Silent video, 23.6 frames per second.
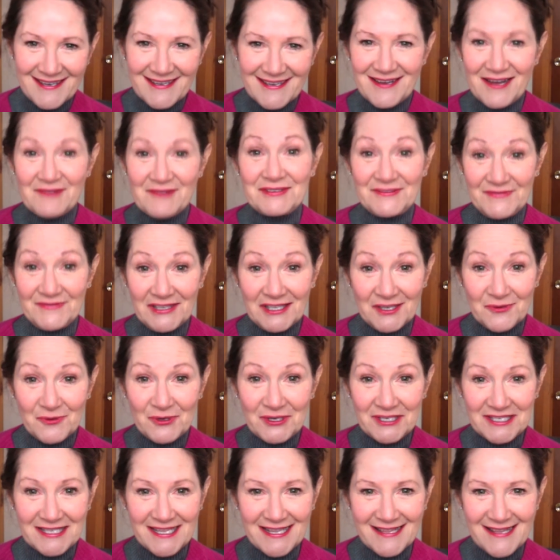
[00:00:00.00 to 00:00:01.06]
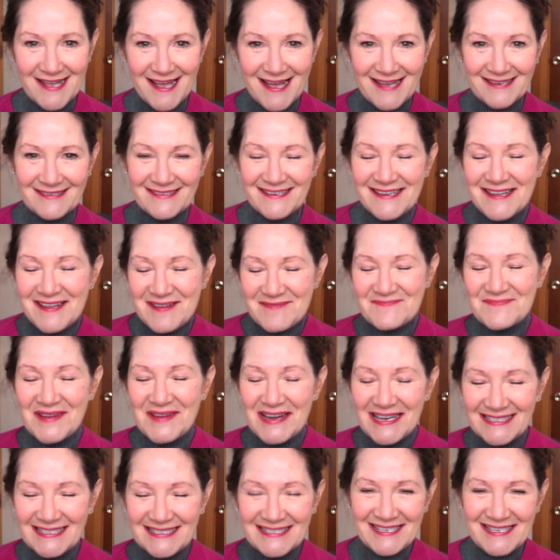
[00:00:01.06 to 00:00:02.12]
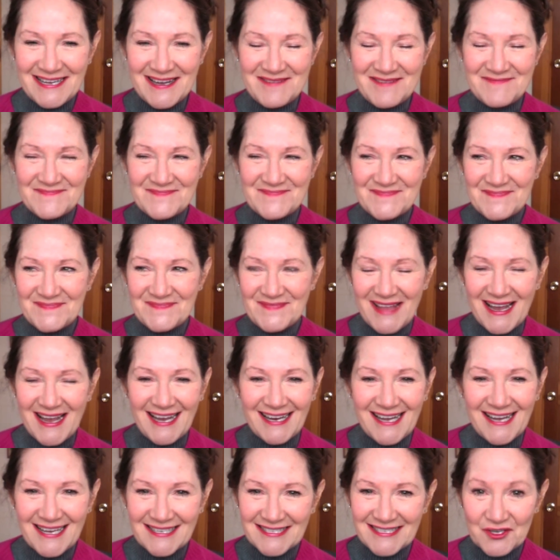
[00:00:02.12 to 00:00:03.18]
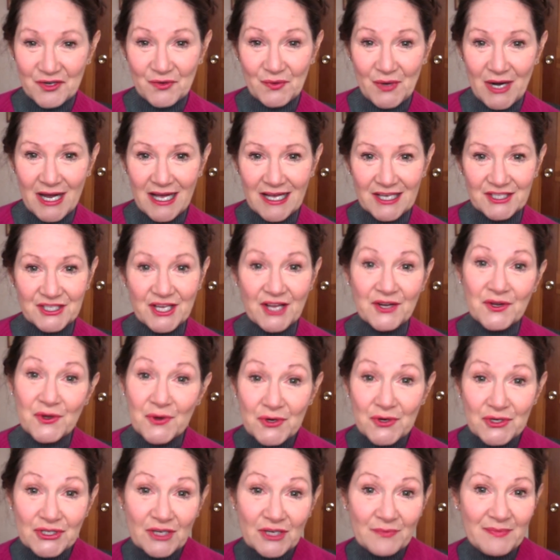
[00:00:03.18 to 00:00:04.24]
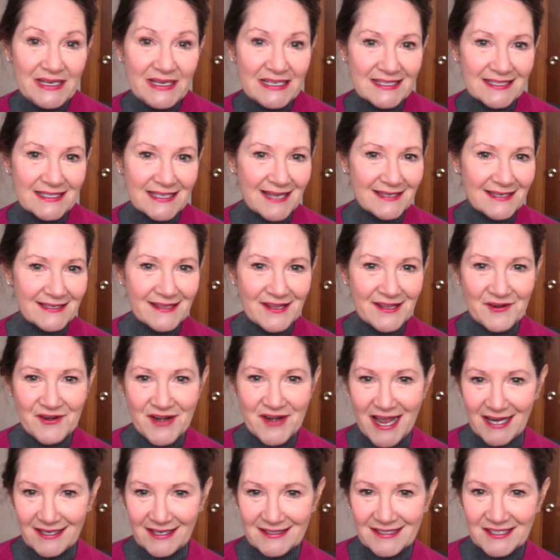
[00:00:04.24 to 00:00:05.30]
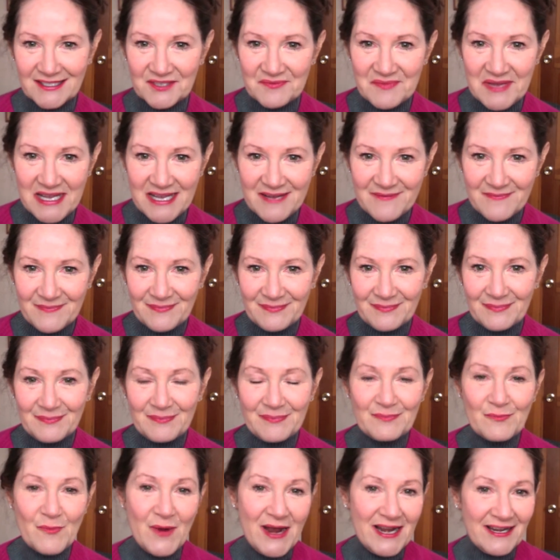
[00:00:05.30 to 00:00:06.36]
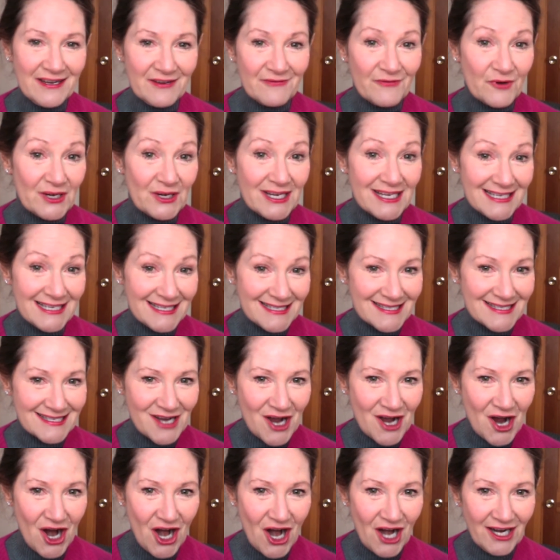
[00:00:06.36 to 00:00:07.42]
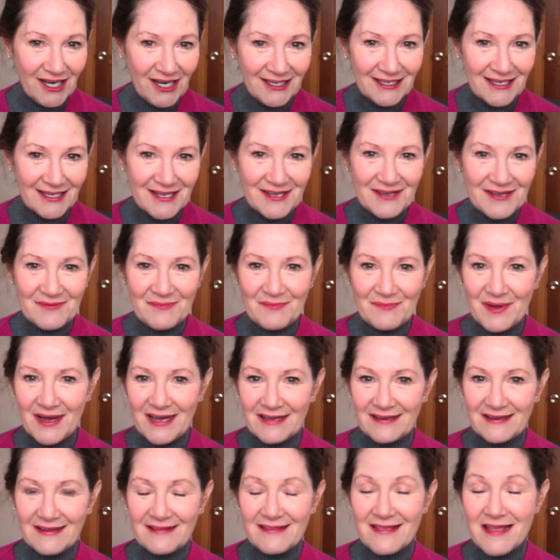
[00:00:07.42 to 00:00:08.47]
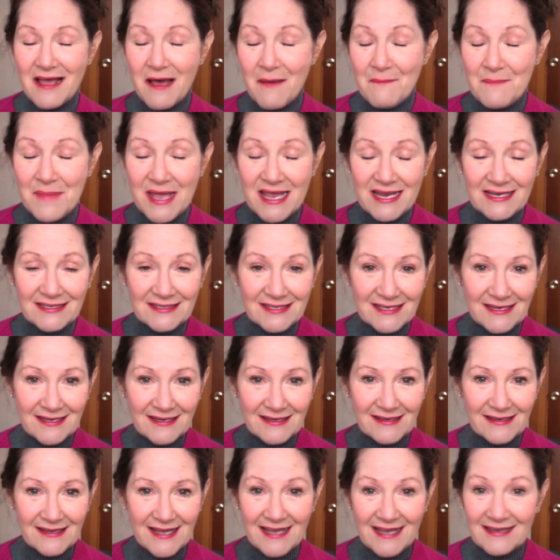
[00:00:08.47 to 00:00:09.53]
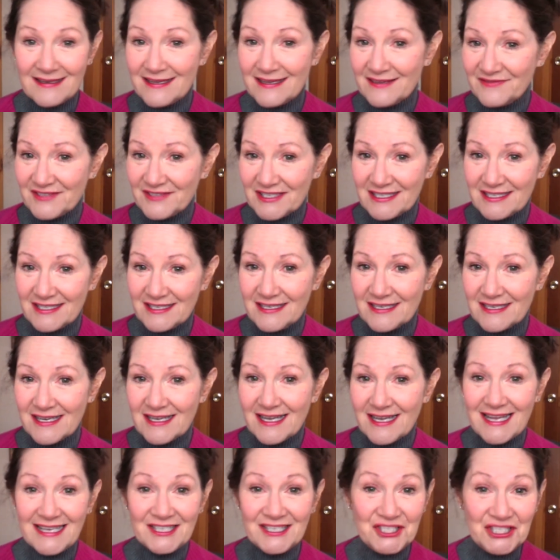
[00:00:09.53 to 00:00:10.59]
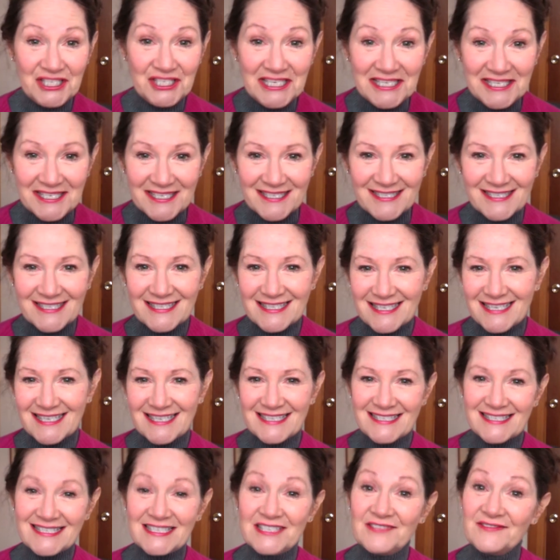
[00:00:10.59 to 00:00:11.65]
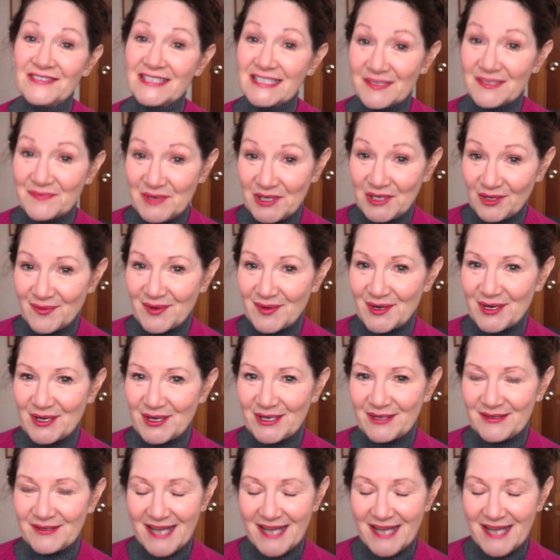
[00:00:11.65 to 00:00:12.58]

I was feeling worse than that. But um, I got to the garage, and who should be standing there next to me? waiting for his car, but the amazing and gifted genius Steven Spielberg.